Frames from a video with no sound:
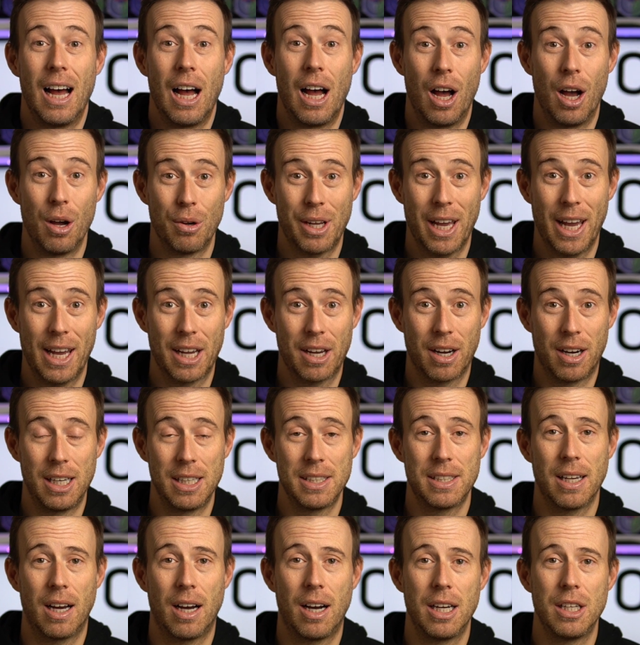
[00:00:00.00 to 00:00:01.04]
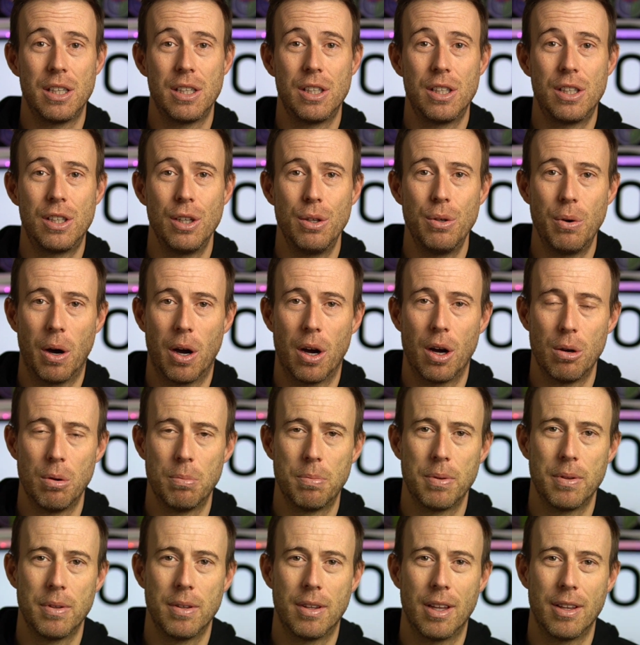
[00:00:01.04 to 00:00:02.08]
Okay guys, I do hope
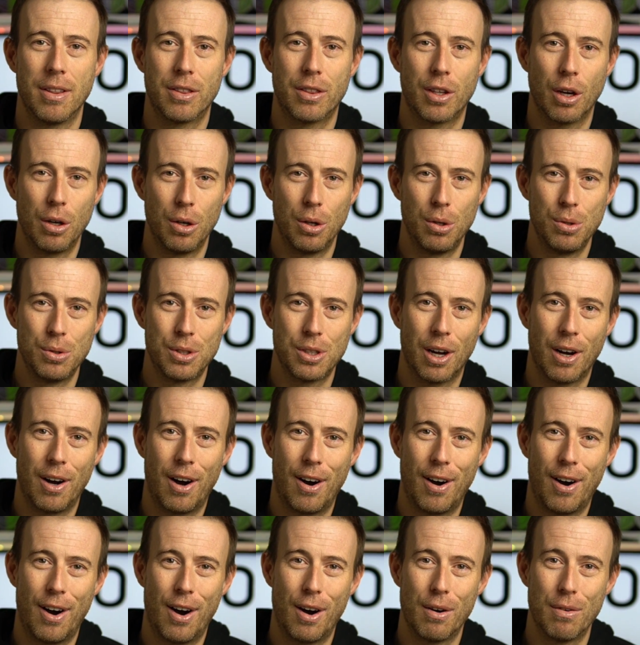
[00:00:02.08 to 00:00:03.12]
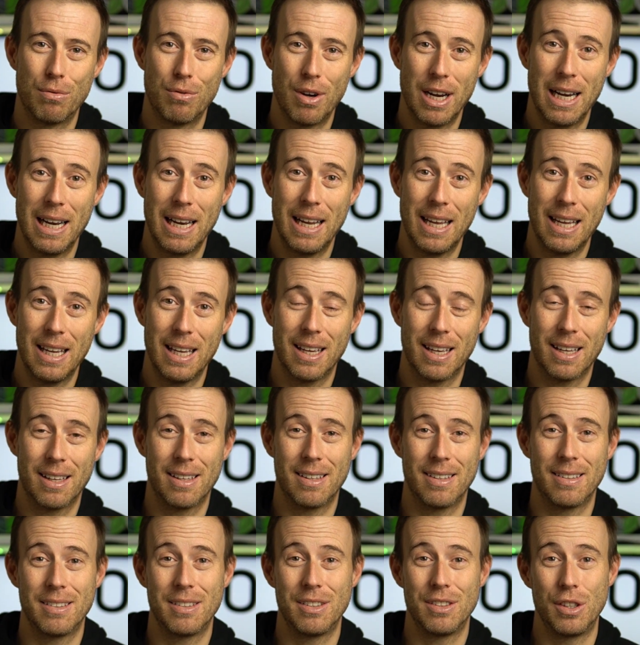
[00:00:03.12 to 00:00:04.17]
that those are really
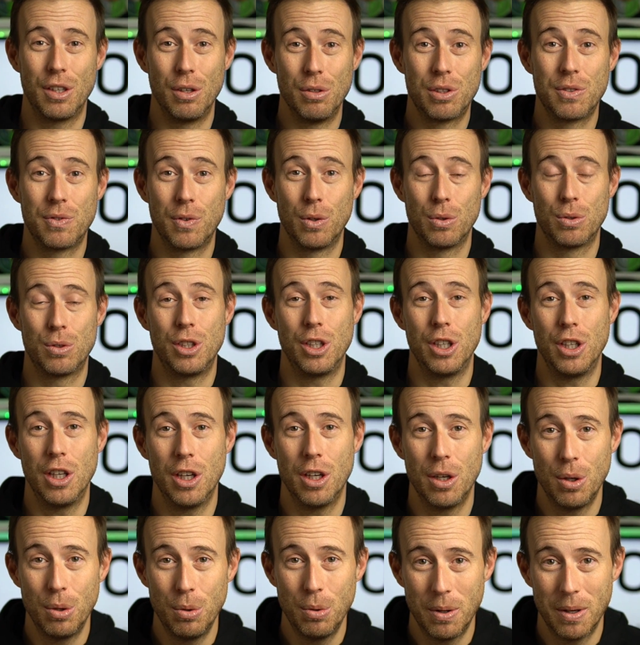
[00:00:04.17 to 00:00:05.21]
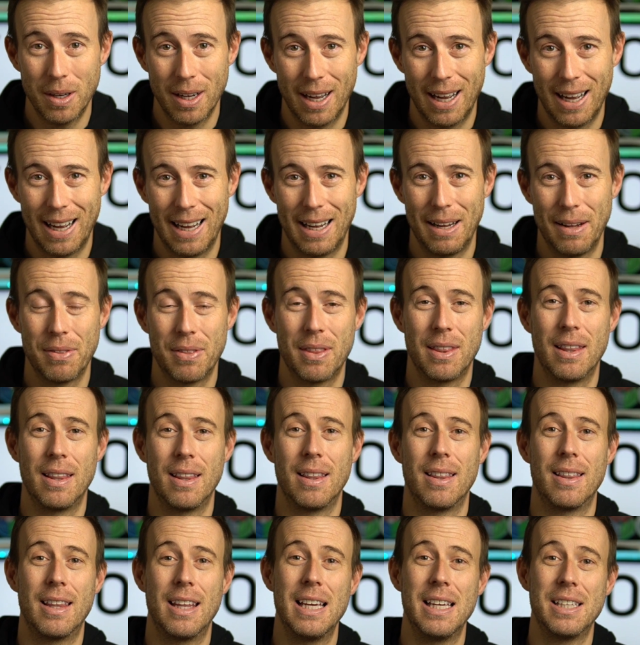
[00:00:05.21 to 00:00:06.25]
useful to you.
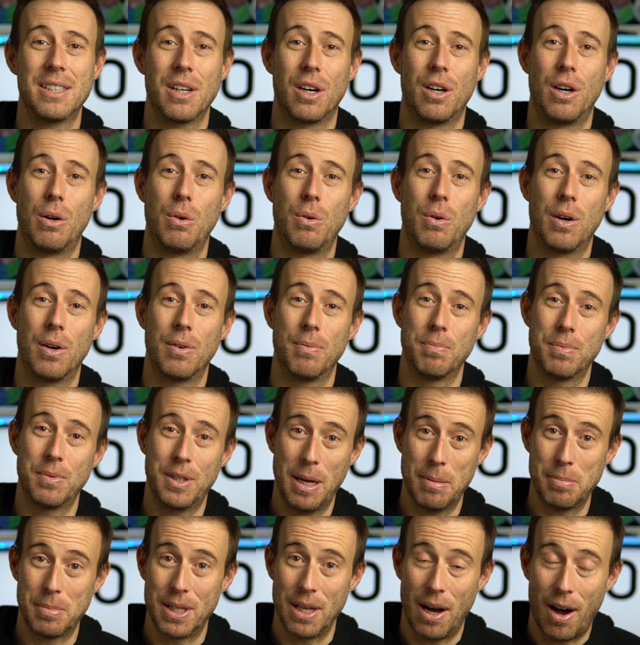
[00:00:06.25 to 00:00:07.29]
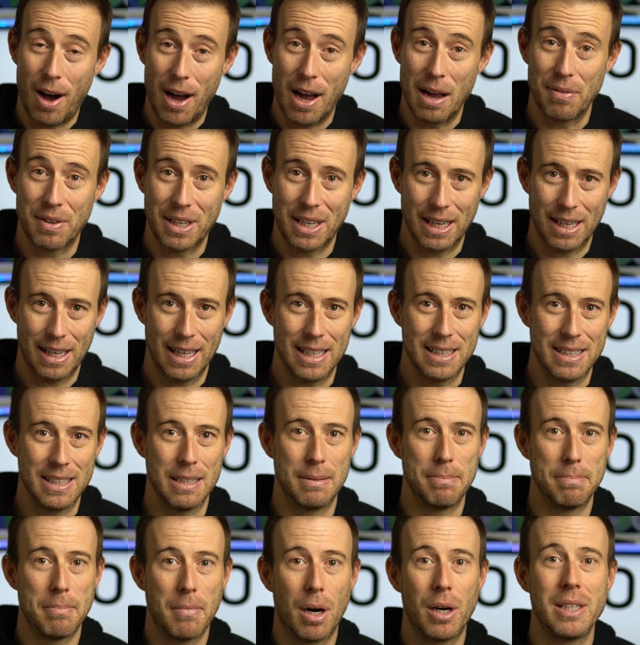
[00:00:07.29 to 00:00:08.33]
These are tips that I have
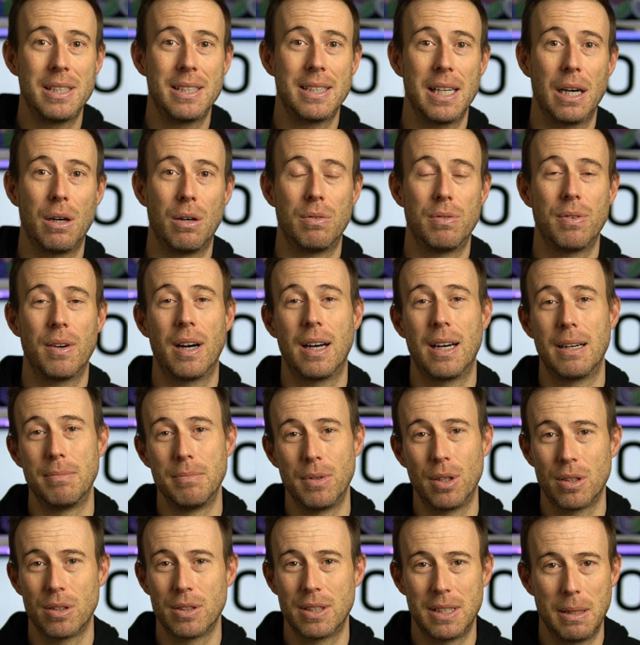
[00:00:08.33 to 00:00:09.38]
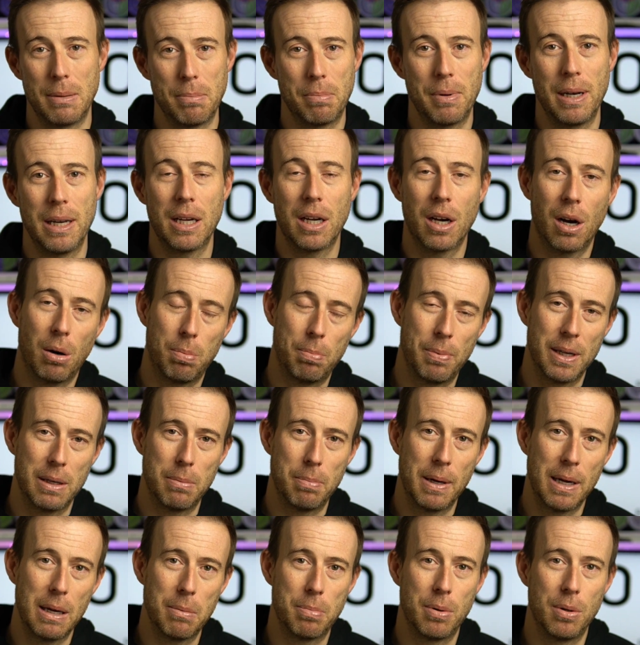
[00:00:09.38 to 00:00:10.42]
collated myself. I have not simply copied
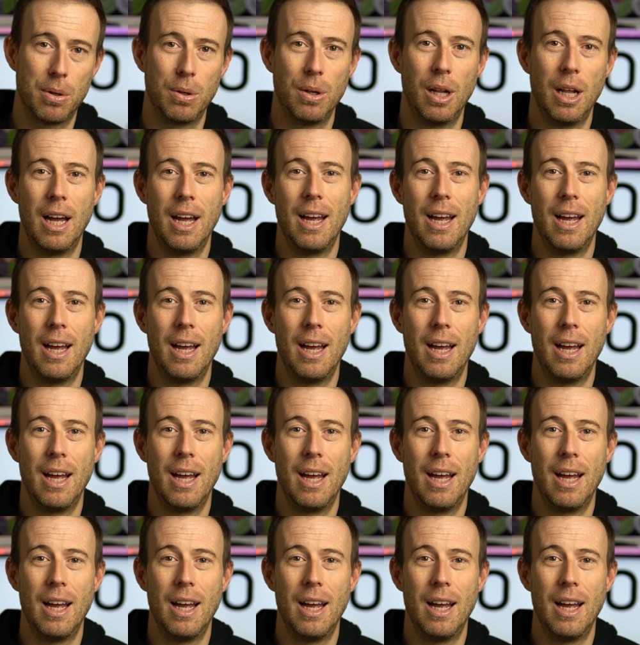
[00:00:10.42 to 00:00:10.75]
people.